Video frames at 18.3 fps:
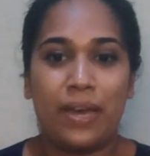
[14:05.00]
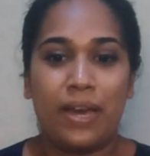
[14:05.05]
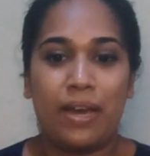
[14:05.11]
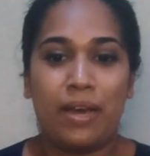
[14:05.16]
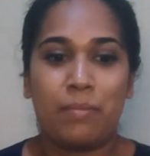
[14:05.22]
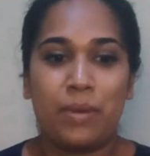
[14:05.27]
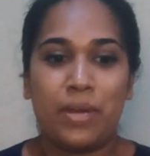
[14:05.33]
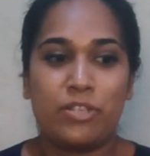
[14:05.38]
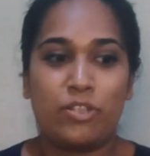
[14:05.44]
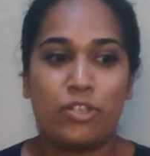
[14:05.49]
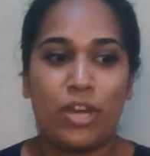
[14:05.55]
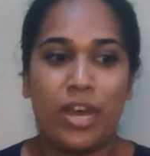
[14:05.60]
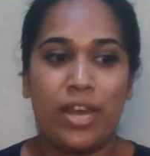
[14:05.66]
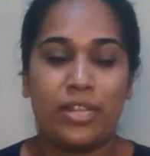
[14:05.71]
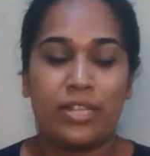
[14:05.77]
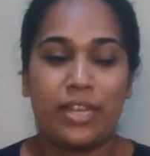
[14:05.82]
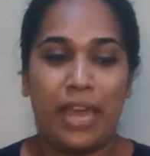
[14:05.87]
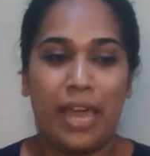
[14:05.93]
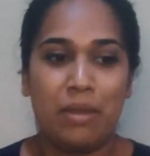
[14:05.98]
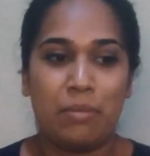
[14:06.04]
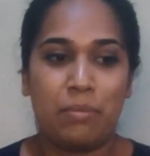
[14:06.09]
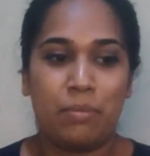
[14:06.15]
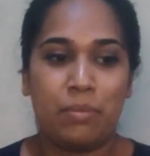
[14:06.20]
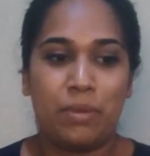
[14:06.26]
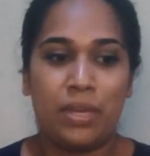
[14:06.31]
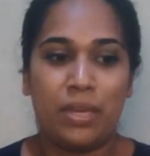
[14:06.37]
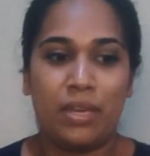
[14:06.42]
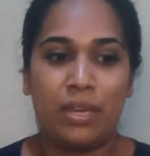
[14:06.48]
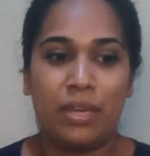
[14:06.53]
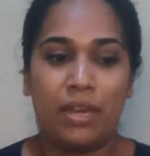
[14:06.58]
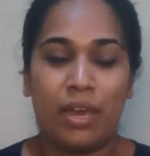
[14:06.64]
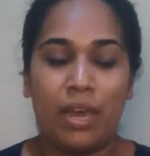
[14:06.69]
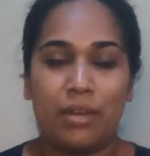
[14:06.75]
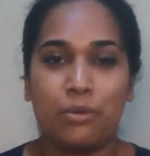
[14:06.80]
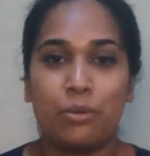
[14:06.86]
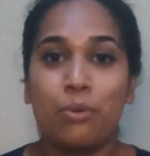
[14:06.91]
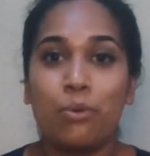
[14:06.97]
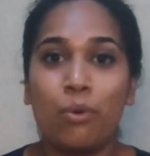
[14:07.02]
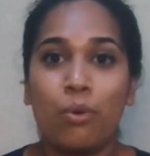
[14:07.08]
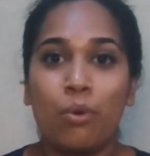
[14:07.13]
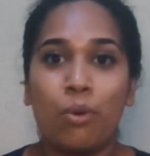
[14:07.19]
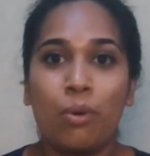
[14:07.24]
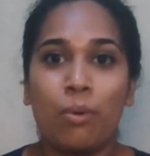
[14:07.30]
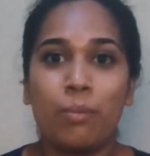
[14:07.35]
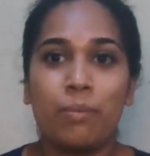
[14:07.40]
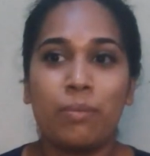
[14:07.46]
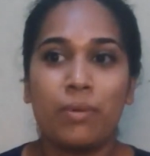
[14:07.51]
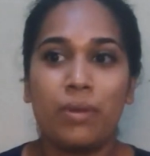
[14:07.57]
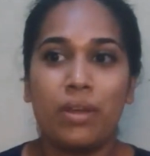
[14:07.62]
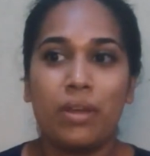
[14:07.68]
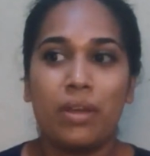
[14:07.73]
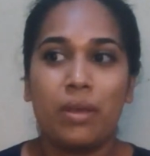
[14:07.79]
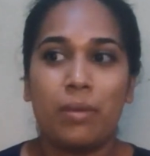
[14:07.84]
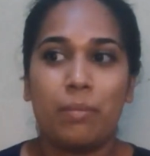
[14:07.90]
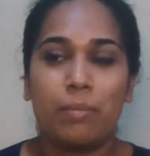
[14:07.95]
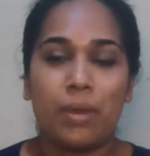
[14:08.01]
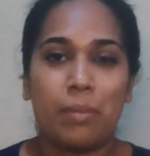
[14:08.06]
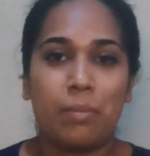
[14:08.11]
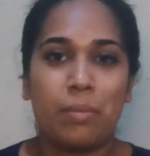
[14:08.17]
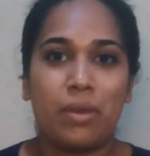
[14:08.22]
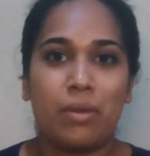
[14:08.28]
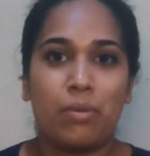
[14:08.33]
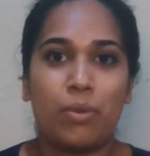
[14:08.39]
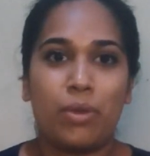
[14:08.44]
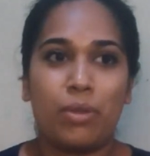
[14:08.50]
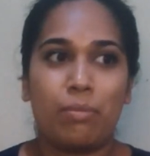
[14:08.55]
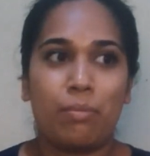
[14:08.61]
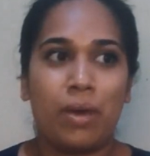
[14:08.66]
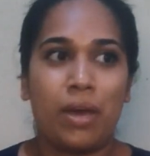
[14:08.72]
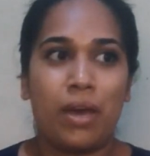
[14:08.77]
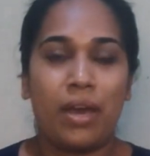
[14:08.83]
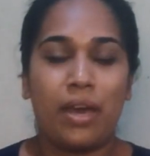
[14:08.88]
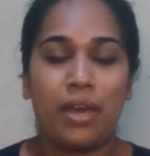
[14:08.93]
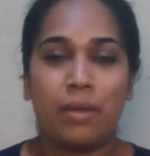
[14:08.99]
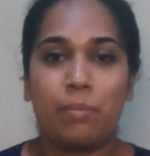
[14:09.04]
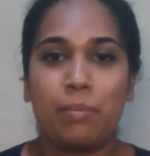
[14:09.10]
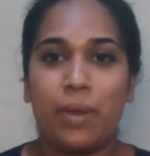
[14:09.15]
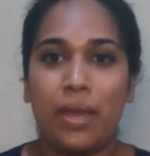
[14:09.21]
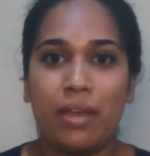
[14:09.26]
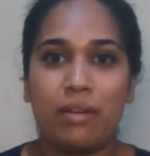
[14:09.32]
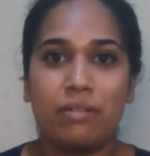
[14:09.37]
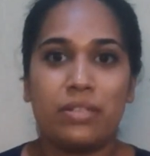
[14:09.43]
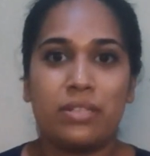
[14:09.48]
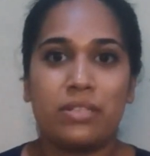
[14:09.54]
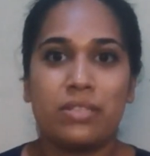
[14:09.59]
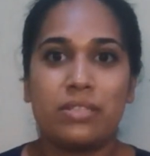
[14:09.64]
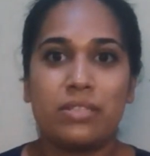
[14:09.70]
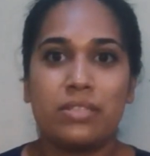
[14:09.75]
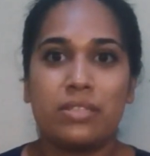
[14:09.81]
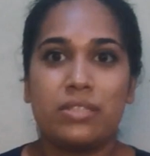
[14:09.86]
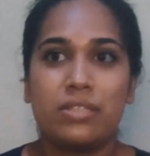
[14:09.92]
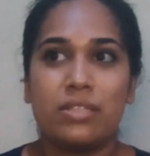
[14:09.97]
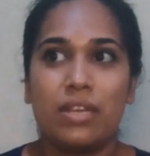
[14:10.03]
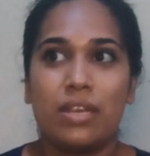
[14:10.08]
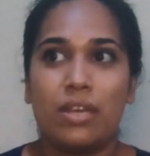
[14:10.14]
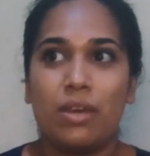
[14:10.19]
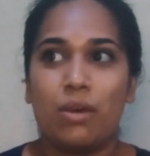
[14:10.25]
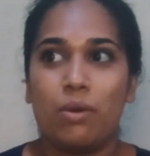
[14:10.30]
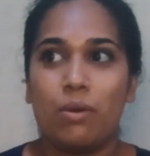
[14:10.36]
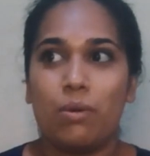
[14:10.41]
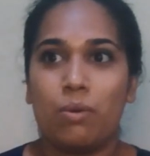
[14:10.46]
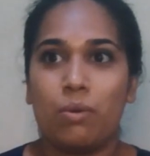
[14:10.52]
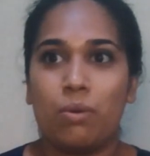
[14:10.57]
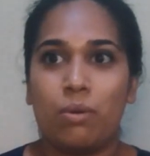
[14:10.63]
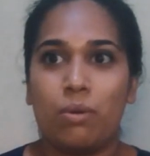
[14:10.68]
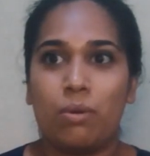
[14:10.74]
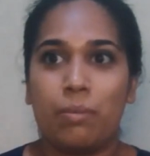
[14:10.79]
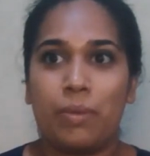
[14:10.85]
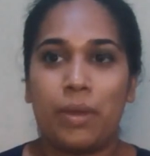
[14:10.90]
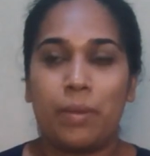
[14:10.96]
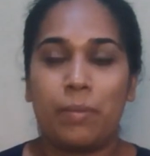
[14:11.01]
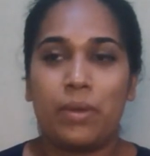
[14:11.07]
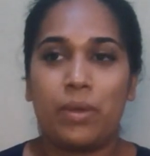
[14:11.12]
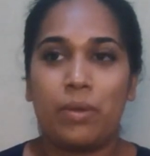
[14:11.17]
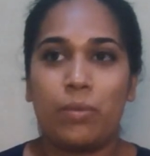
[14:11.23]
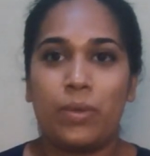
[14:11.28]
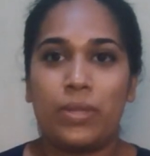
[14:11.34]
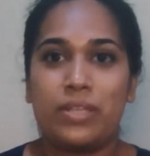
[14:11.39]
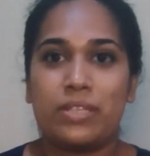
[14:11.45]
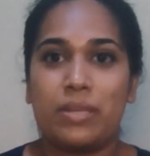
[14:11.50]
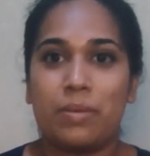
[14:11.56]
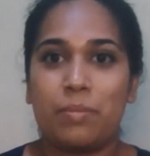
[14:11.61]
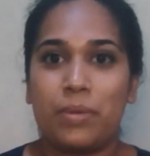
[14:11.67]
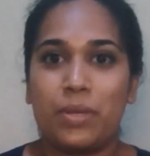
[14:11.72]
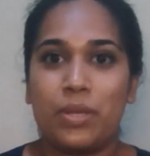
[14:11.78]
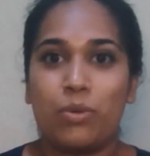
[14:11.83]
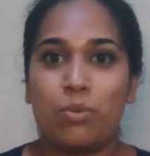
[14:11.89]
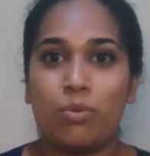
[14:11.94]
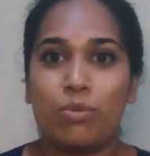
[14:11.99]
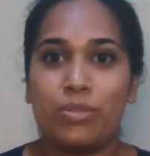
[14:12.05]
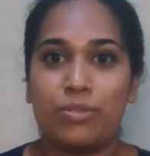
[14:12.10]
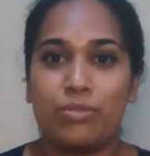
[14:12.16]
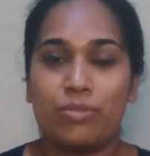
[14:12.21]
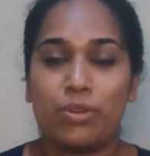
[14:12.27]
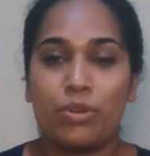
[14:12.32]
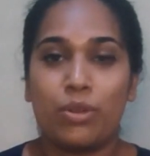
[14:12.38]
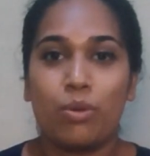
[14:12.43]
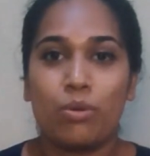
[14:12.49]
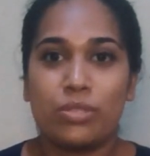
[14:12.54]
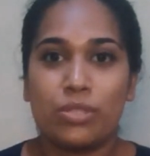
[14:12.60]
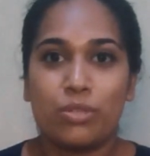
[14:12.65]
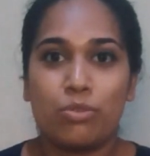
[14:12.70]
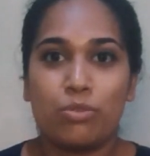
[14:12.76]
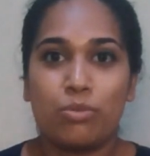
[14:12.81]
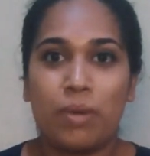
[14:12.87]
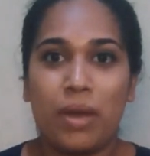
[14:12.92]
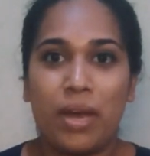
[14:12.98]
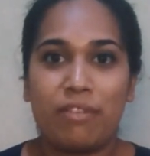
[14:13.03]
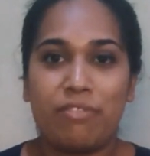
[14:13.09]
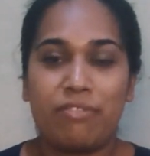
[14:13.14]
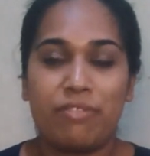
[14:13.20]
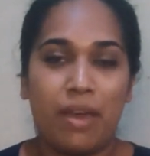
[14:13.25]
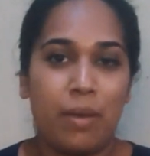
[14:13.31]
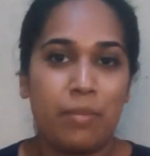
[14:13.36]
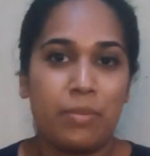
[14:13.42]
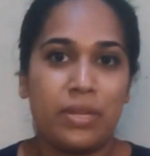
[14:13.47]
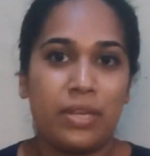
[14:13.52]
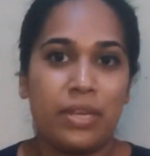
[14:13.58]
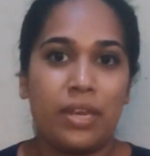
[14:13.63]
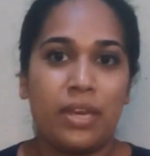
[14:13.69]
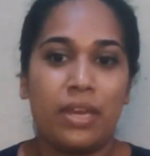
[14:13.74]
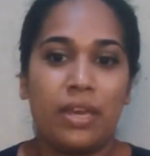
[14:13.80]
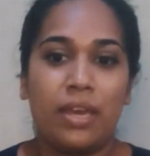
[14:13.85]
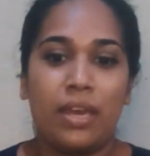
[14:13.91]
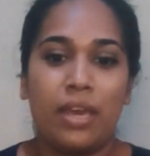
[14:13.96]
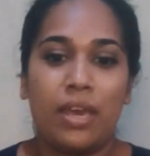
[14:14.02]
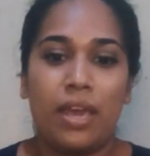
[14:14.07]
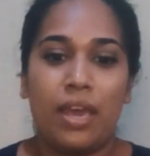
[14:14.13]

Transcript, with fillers: where my child can be at home, maybe with my parents, or maybe with somebody who's closer to my family,